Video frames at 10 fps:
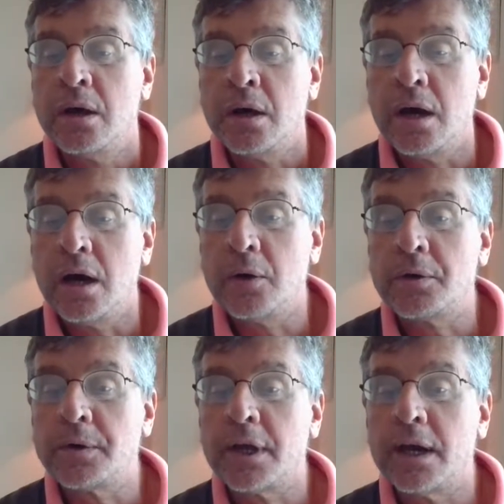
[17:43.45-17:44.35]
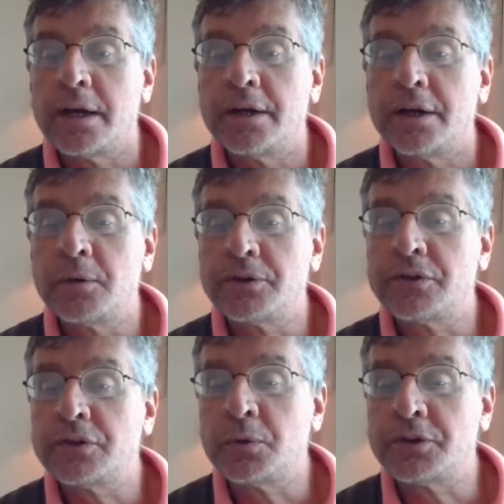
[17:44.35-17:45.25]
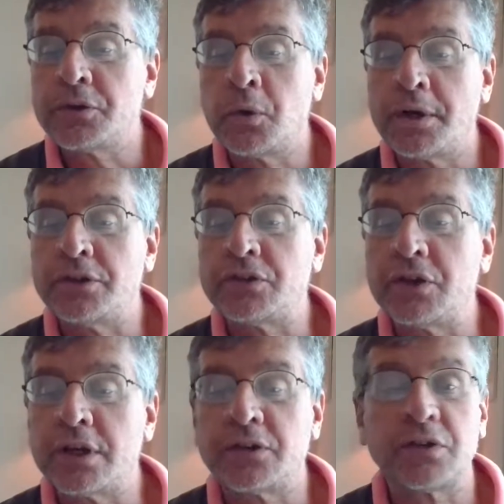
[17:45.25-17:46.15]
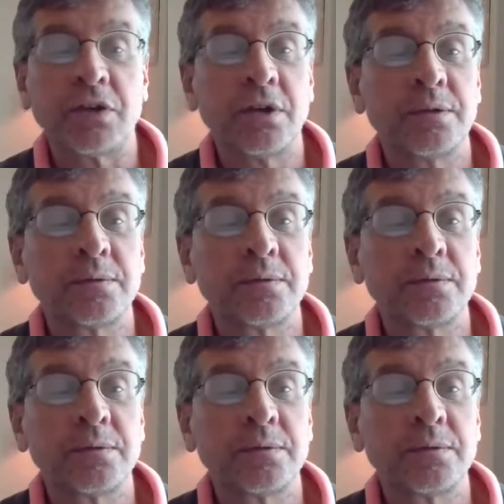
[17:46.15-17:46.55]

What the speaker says: What do we got here? What's 26?